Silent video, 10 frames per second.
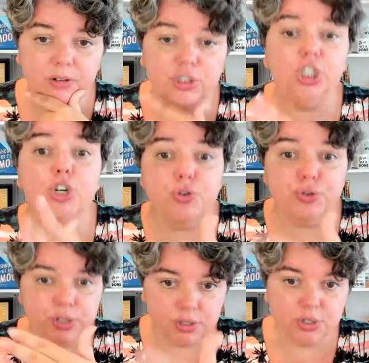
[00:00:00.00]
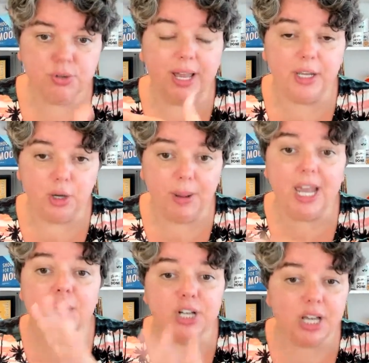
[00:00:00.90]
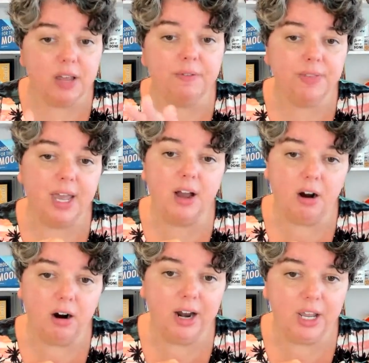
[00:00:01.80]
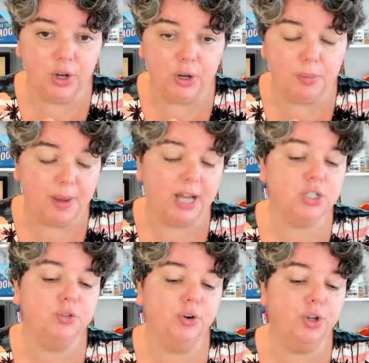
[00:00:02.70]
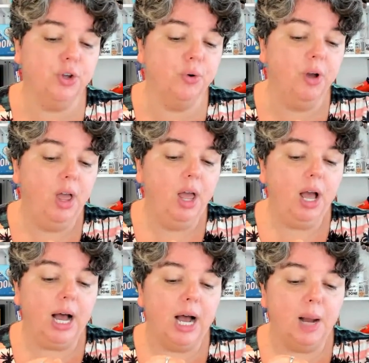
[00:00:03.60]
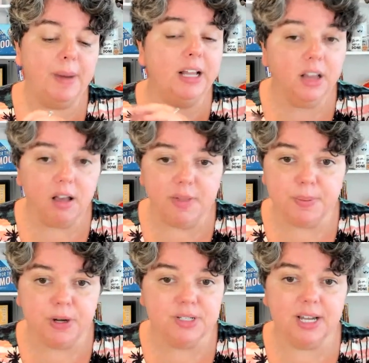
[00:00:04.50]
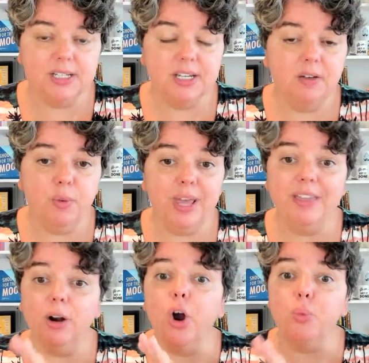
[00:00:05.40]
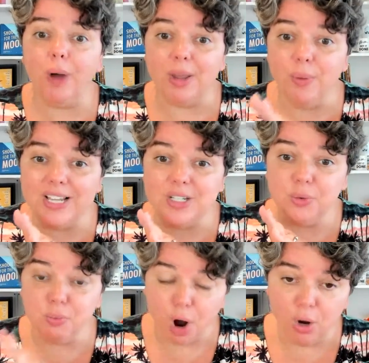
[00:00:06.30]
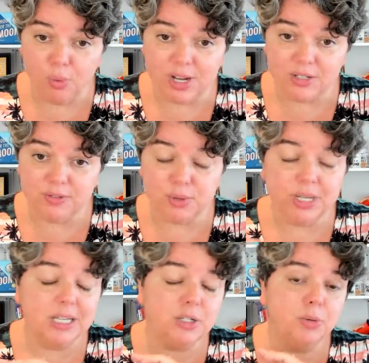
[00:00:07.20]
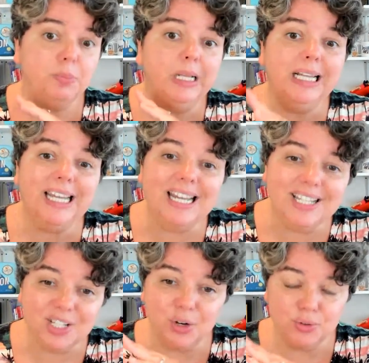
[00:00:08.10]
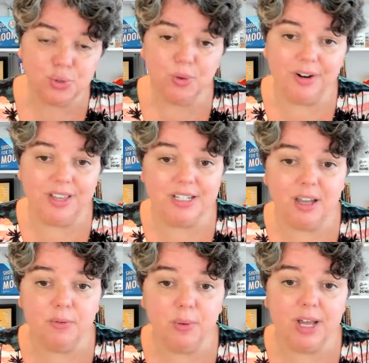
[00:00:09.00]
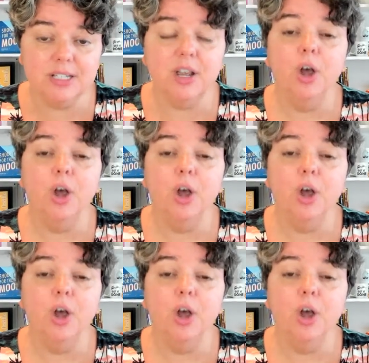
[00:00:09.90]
choose to like your page if they are a good match for you. I love the post likes giveaway. There are right ways and wrong ways of doing it. So please don't do one of these giveaways